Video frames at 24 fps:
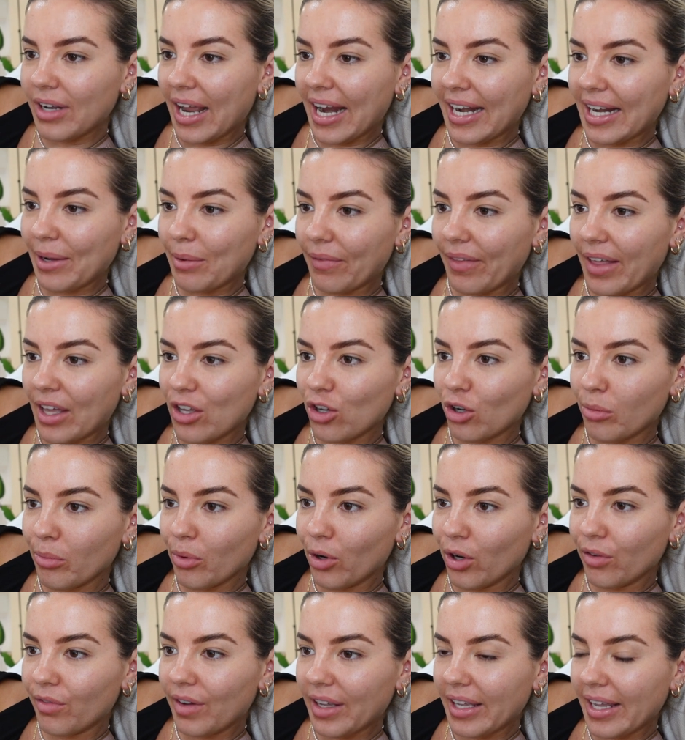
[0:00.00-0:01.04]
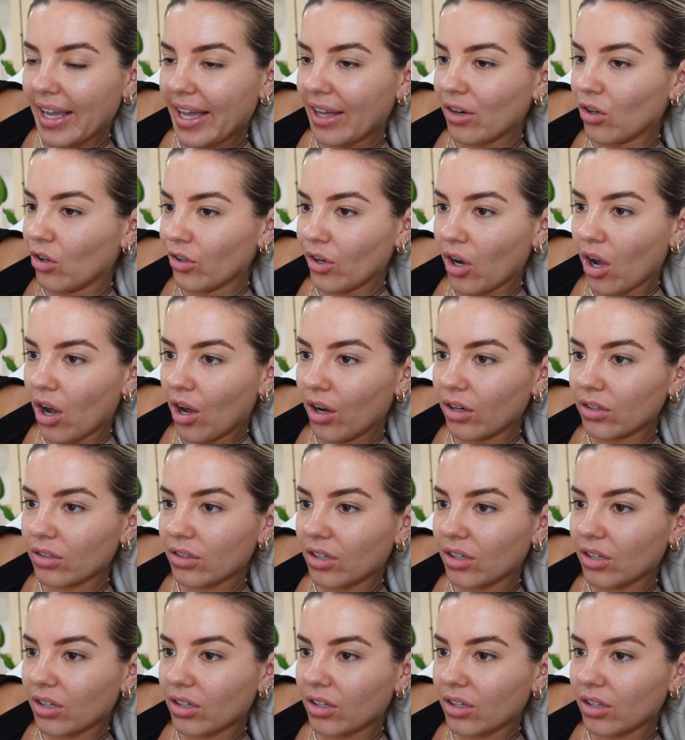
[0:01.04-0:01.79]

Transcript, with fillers: anyone that you're moving yet or not?